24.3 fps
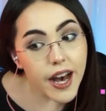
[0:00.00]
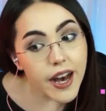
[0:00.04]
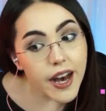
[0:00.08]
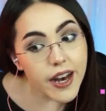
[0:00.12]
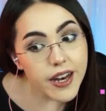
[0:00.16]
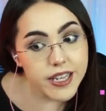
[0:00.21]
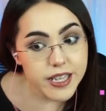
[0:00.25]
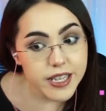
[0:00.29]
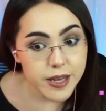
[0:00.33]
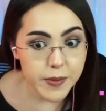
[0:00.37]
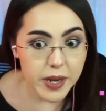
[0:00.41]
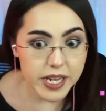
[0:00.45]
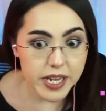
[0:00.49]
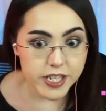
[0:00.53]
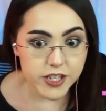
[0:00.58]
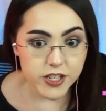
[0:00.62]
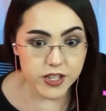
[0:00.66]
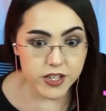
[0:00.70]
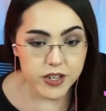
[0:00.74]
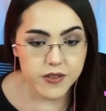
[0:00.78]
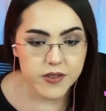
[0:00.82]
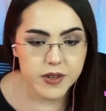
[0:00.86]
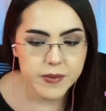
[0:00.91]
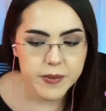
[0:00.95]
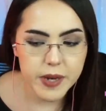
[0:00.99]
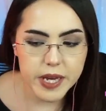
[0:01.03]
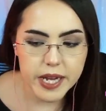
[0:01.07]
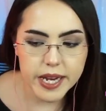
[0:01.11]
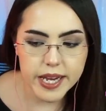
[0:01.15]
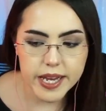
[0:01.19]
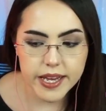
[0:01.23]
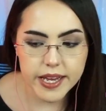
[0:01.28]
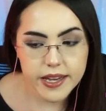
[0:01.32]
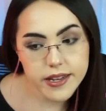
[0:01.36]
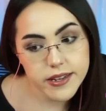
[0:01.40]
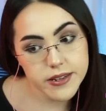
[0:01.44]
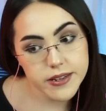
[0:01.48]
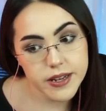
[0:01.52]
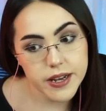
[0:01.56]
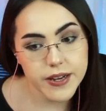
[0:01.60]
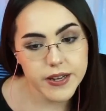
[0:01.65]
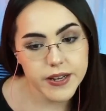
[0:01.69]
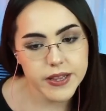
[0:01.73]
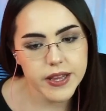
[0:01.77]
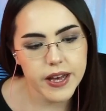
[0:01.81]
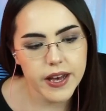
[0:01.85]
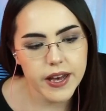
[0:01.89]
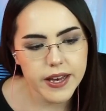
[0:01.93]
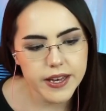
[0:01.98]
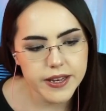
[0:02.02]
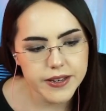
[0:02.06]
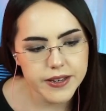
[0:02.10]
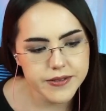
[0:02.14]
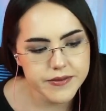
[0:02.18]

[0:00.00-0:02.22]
You might deserve it, buddy. Not gonna lie.